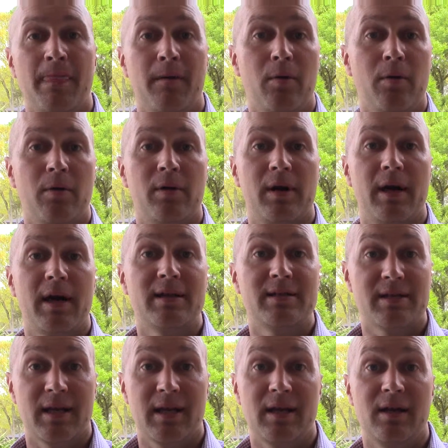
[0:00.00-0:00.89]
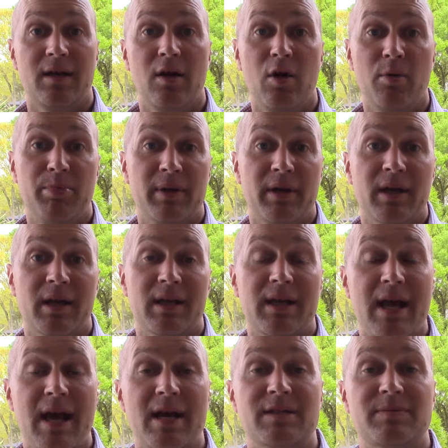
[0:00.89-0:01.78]
or as a opening a
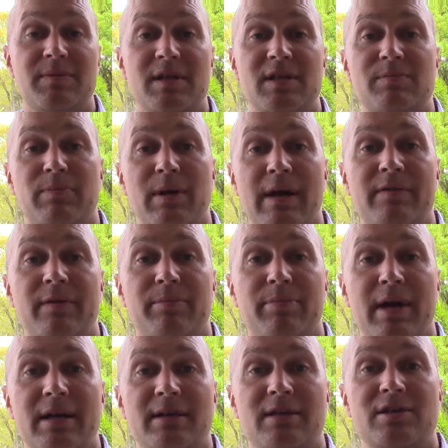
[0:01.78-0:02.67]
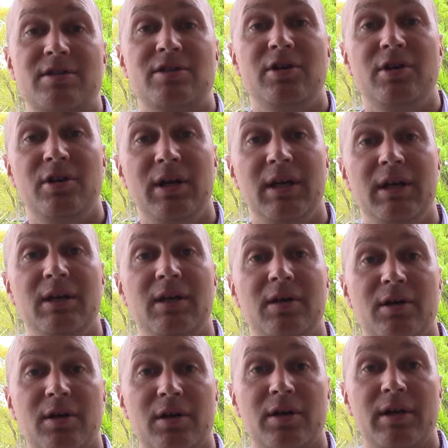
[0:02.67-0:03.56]
cash-based private practice, you need to
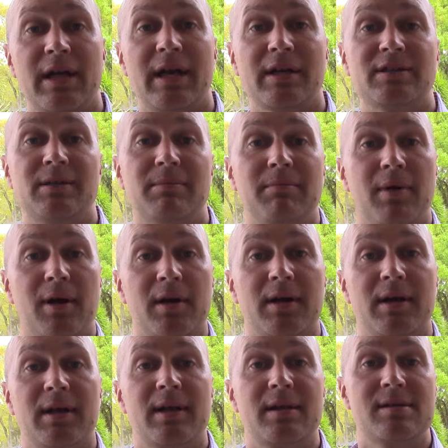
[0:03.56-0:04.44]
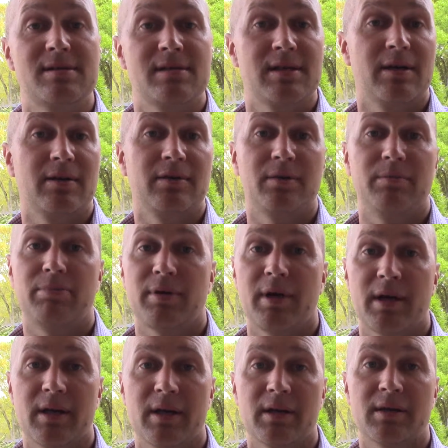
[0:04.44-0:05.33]
learn how to market and sell your
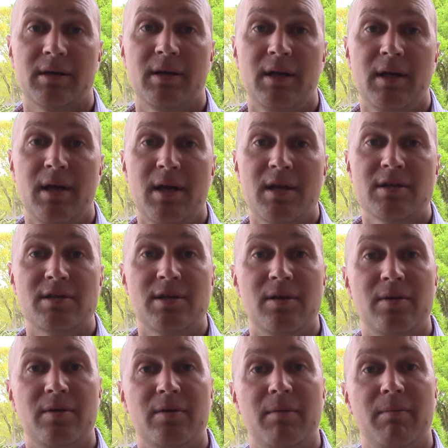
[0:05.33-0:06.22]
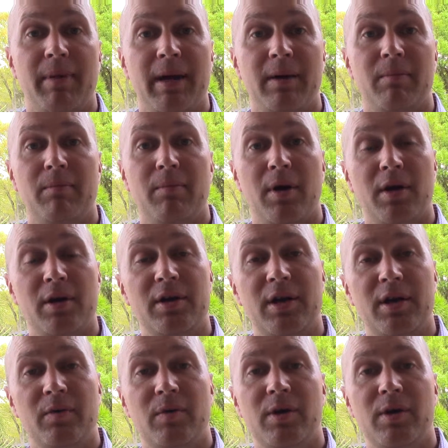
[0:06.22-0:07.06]
product. So my marketing